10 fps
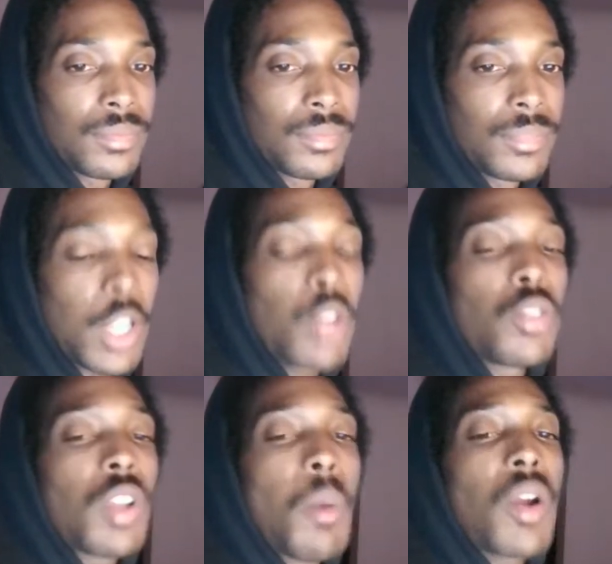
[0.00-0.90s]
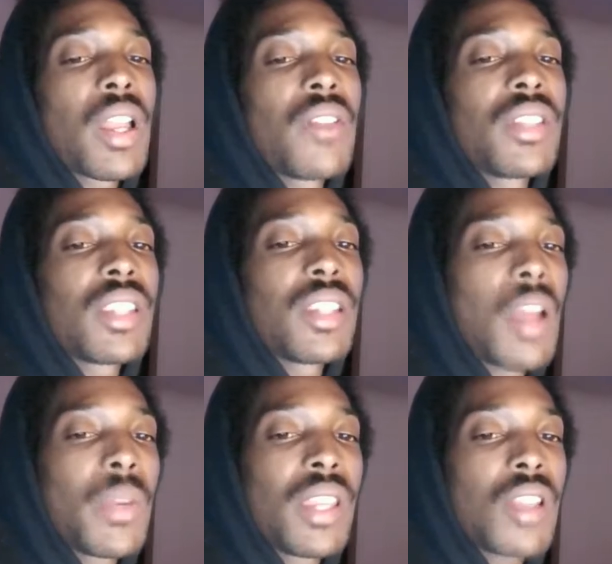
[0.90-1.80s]
Oh, you talking about Covington? No,
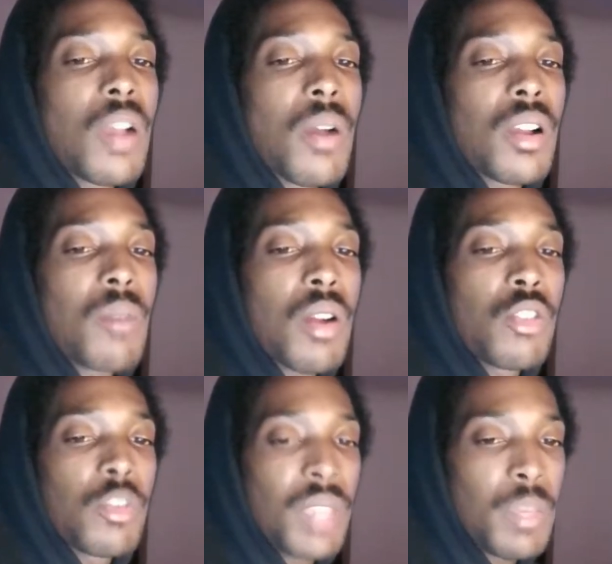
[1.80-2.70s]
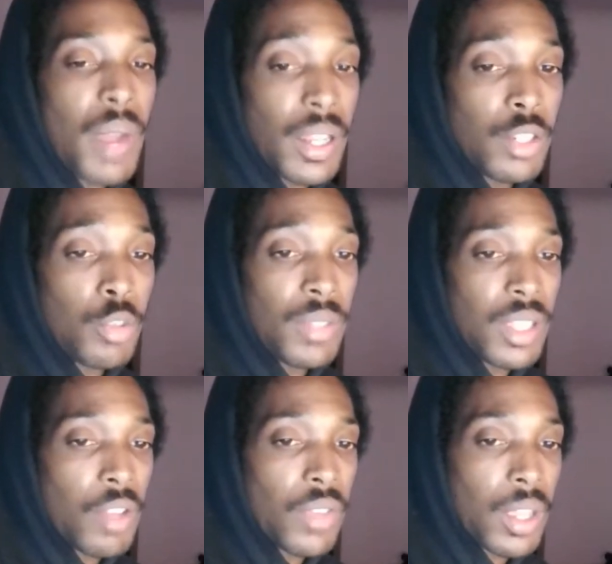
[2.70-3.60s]
we ain't talking about Kamaru Usman. He probably do beat
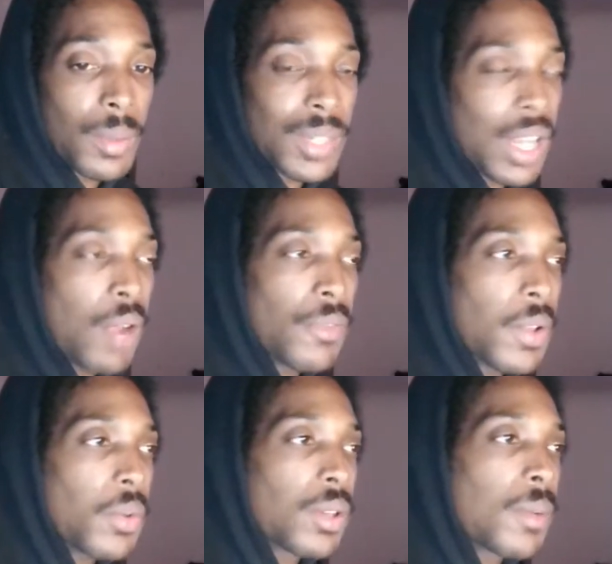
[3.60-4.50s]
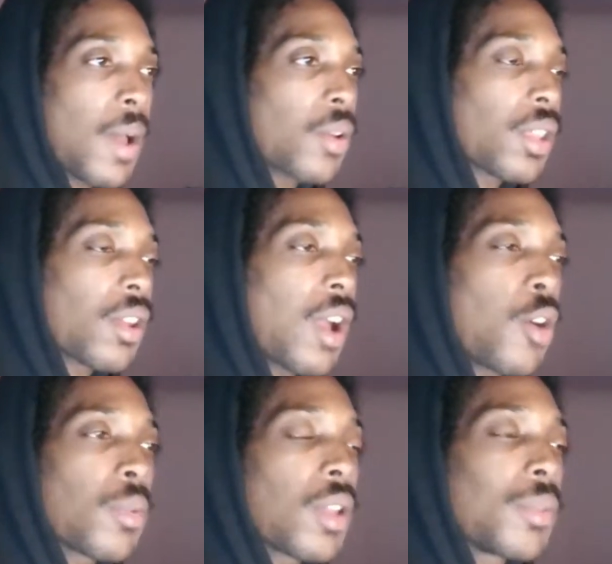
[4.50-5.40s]
Kobe Covington. I don't fuck with him. I don't care. I
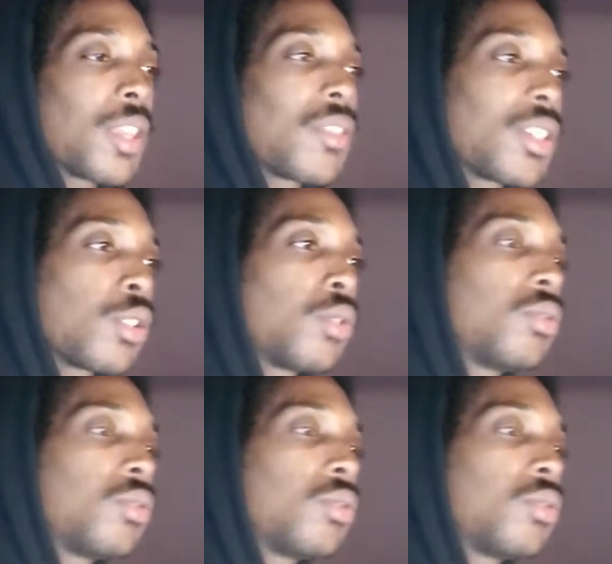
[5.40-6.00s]
hope Kobe Covington lose.